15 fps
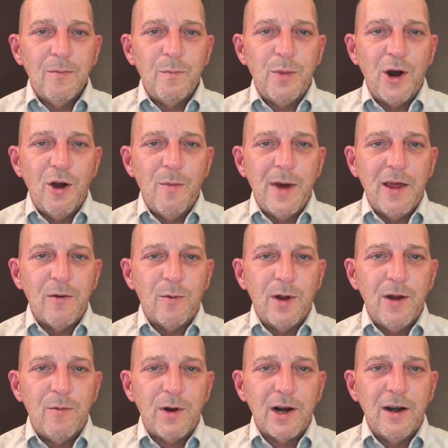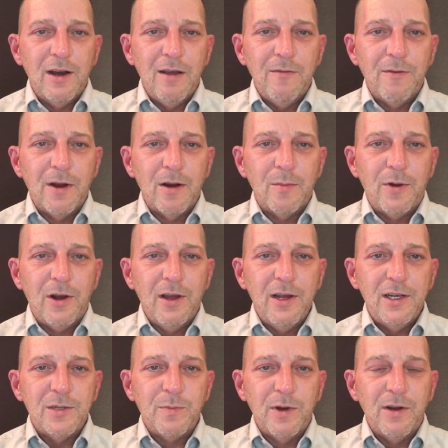But oh, by the way, we're going to defund the
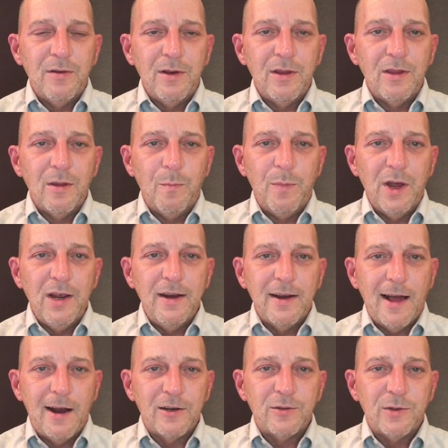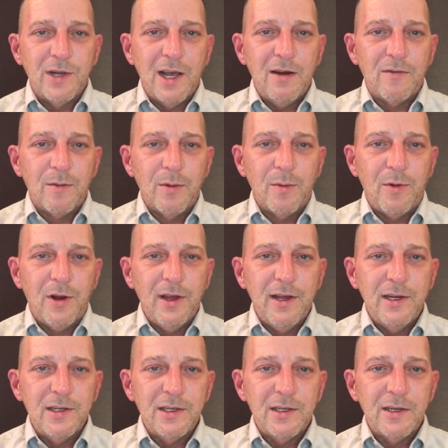police, but the $1 billion we're taking from the
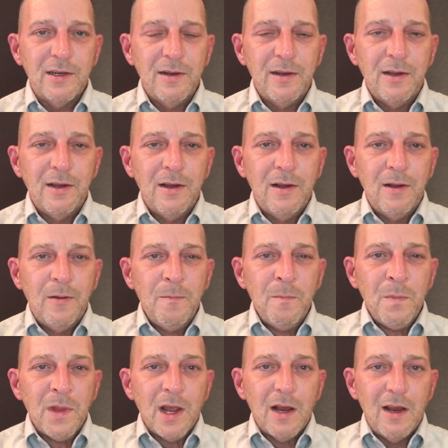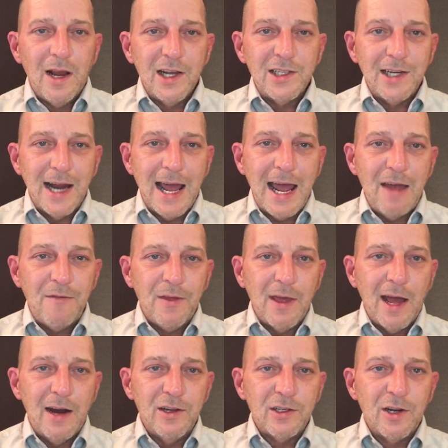police, less than half of
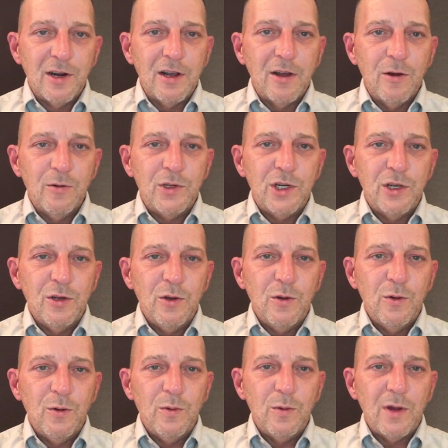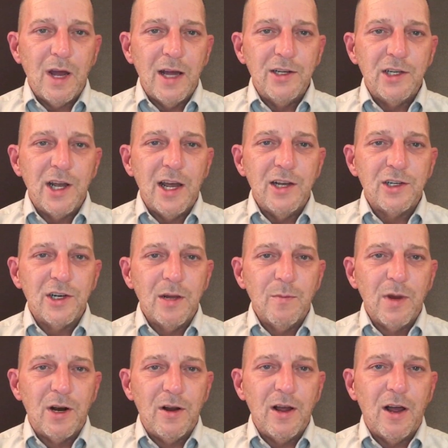that is going to go to education and
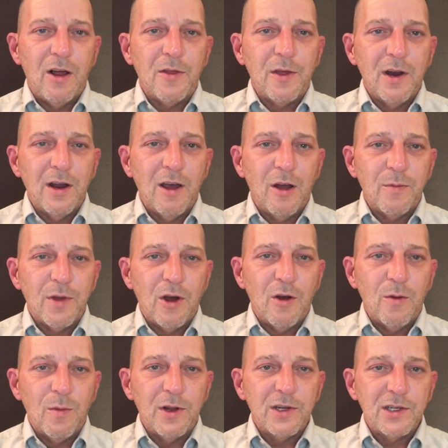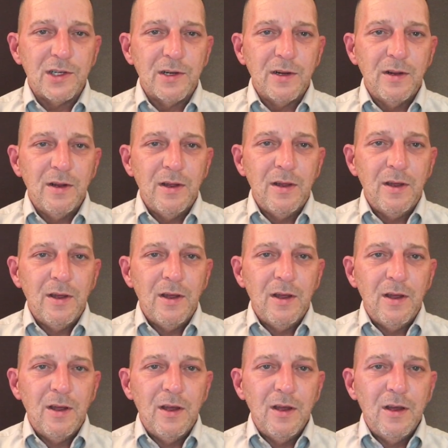mental health and to help the homeless.
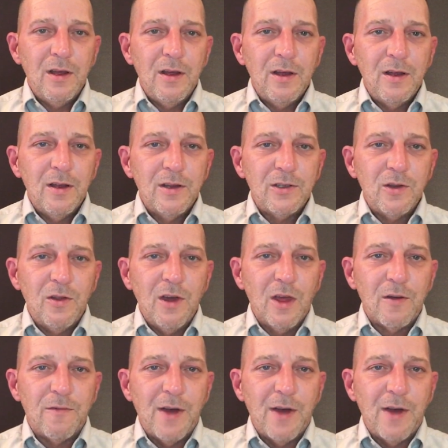So the other